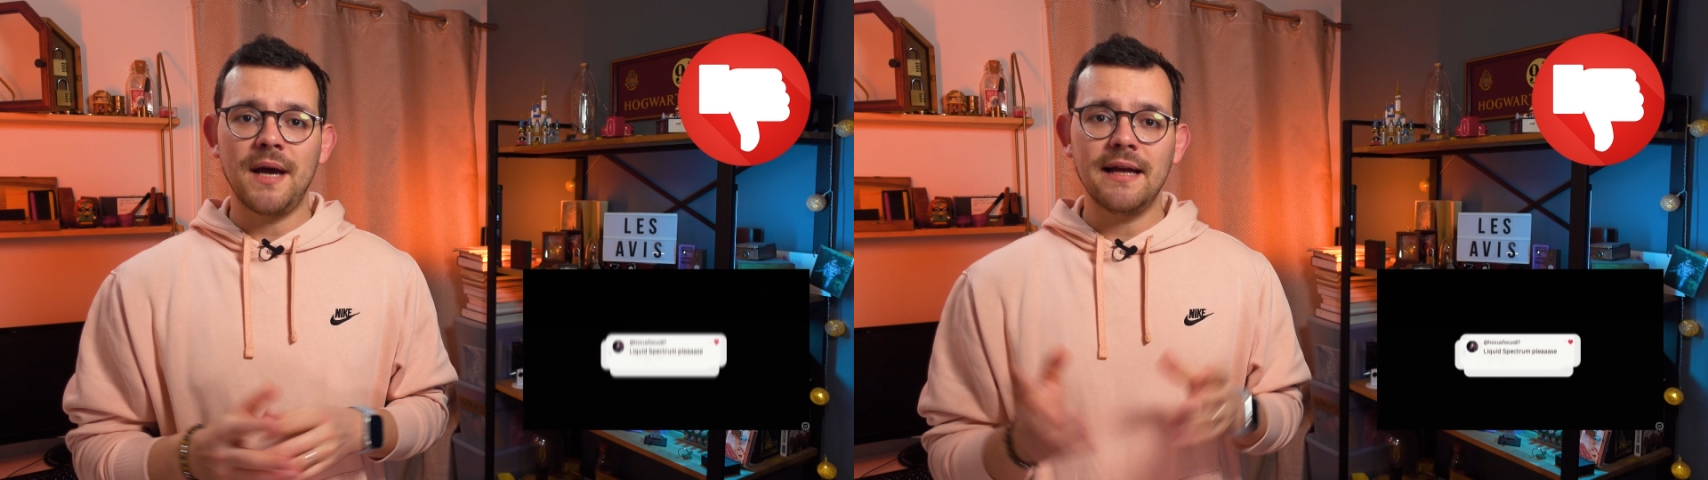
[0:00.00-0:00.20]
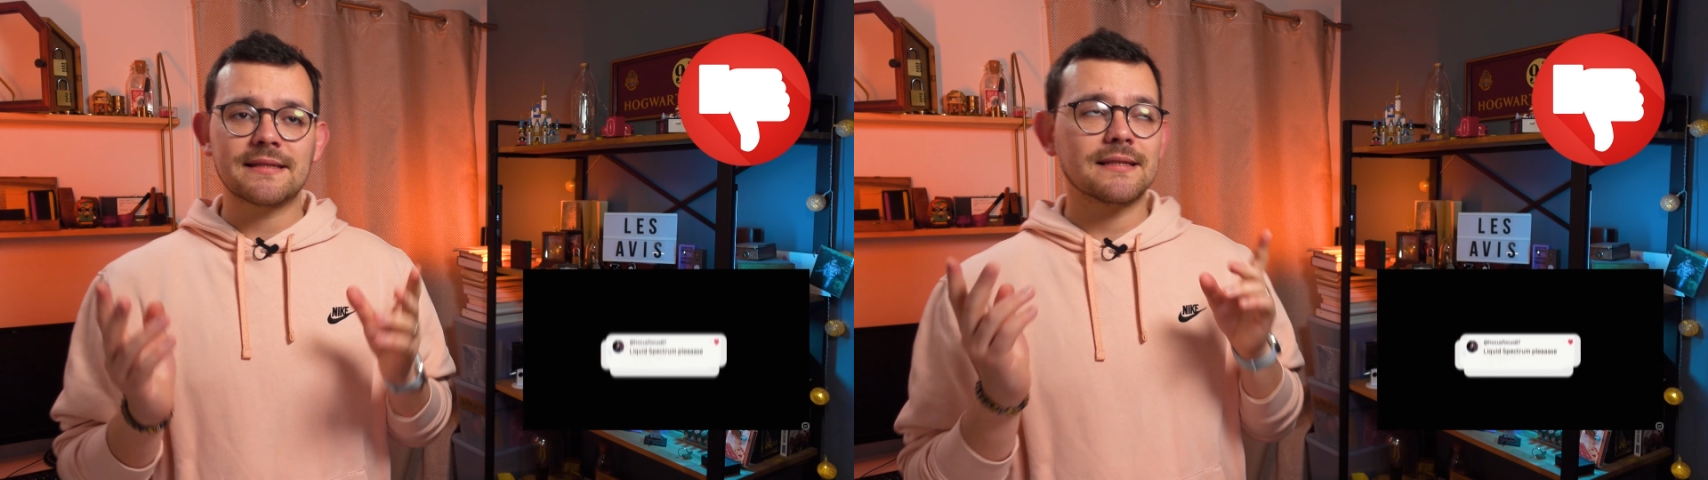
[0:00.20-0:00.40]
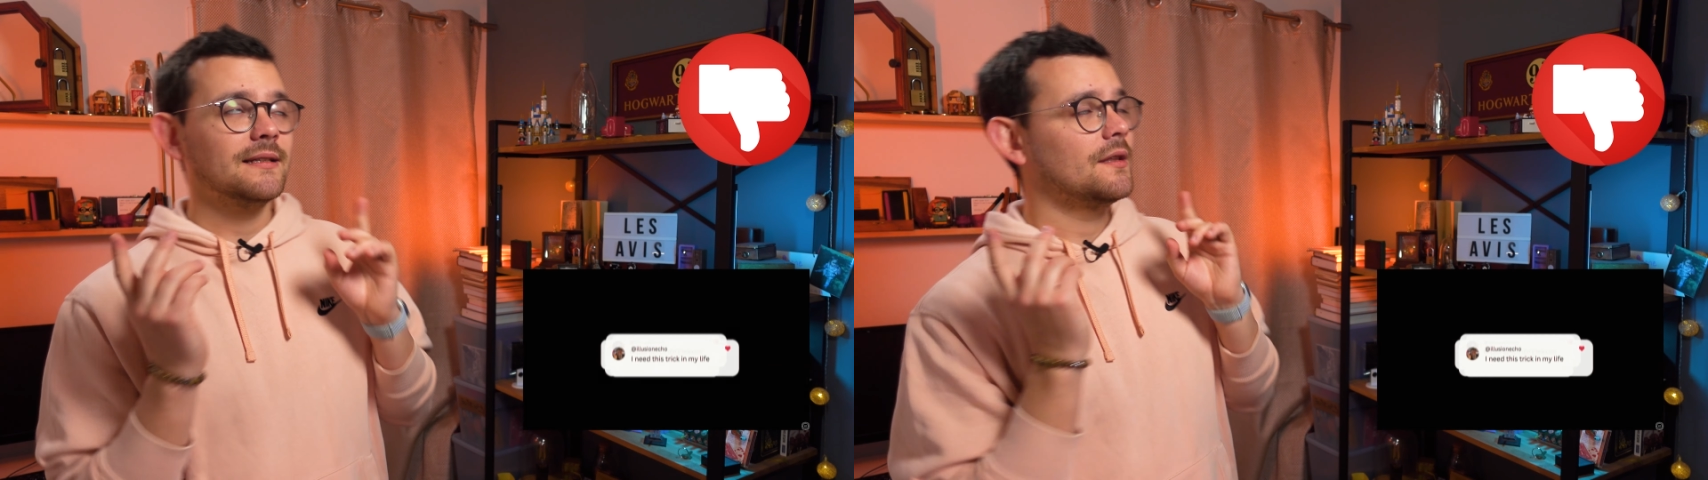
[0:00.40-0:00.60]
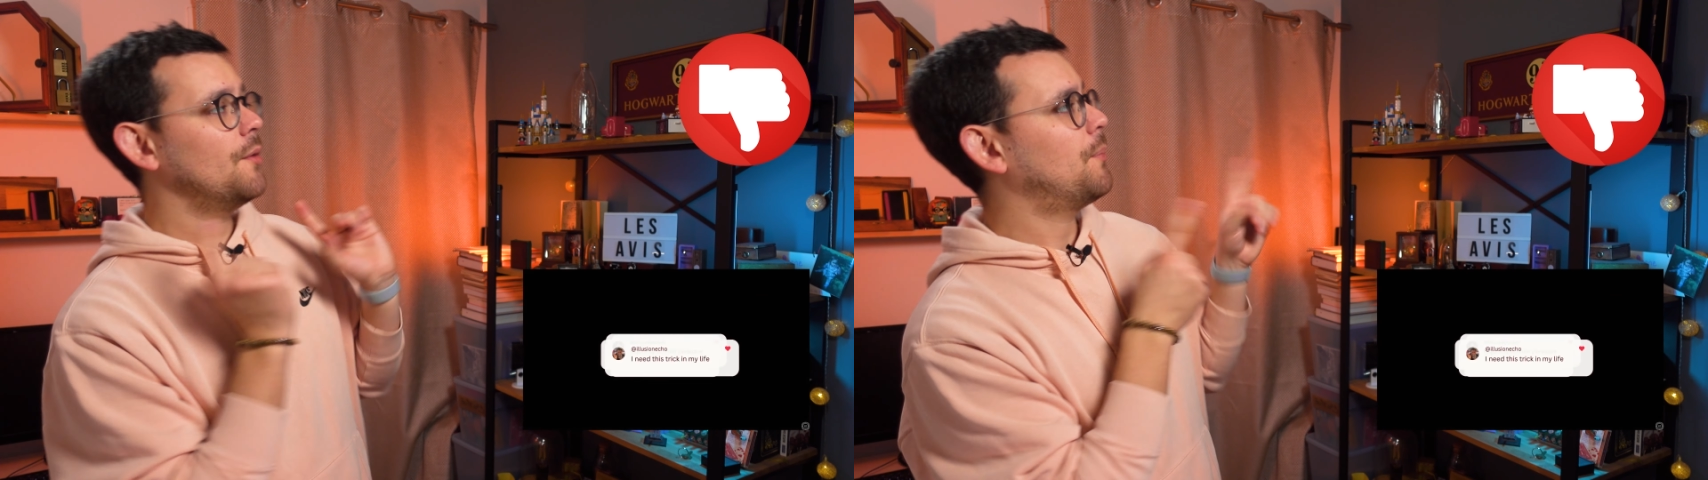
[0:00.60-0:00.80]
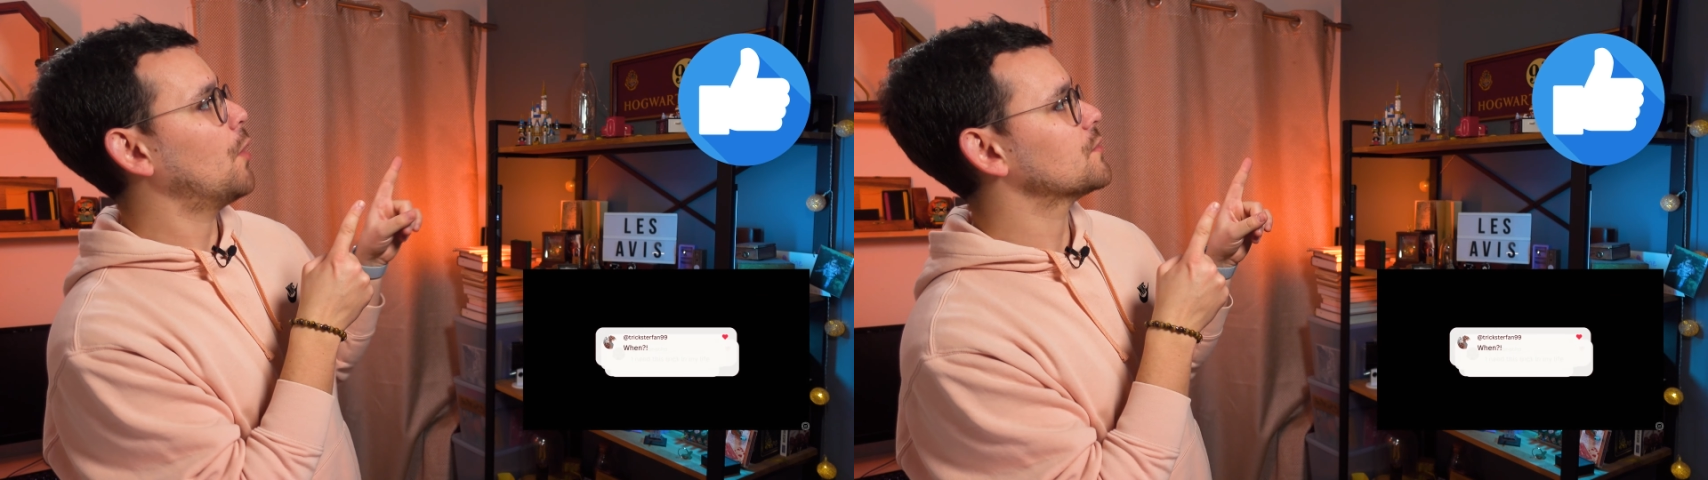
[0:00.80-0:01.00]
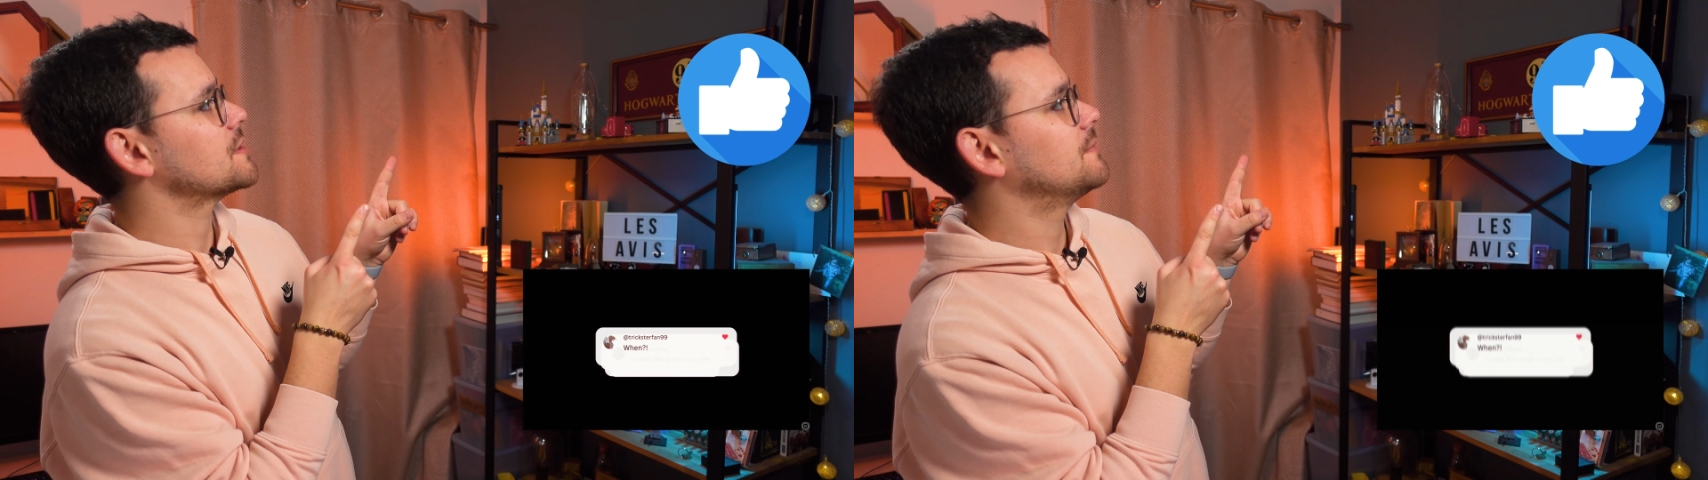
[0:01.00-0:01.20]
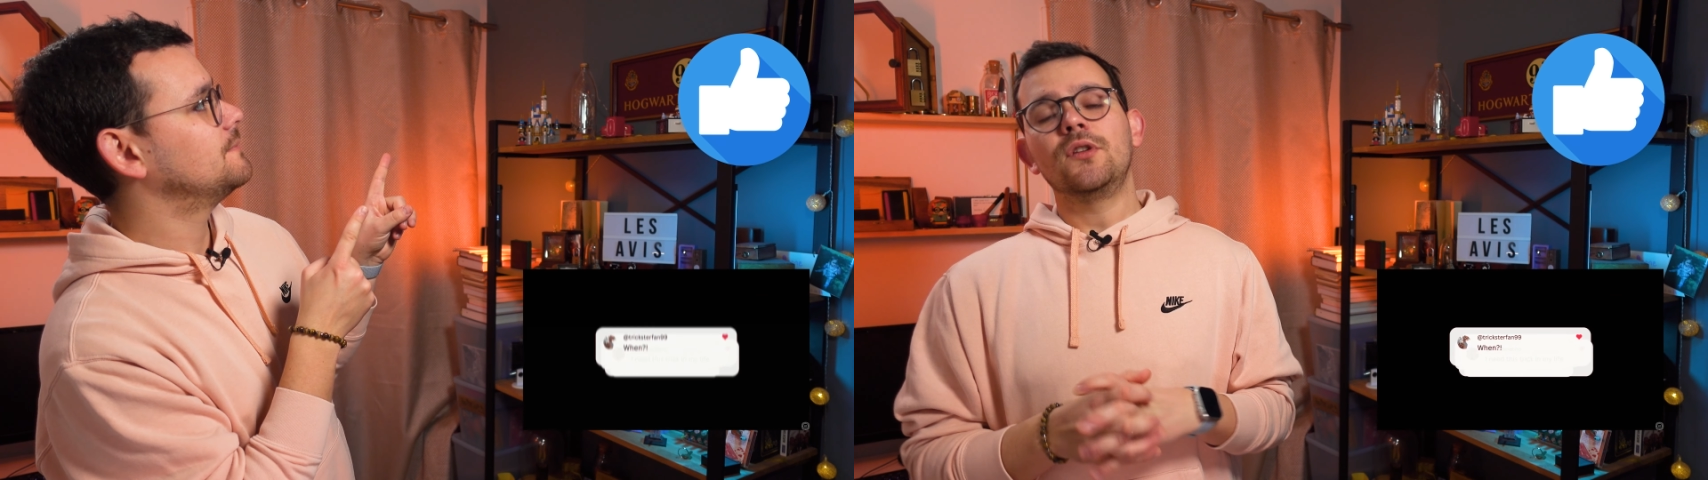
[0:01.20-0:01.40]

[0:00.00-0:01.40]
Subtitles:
that, the pros.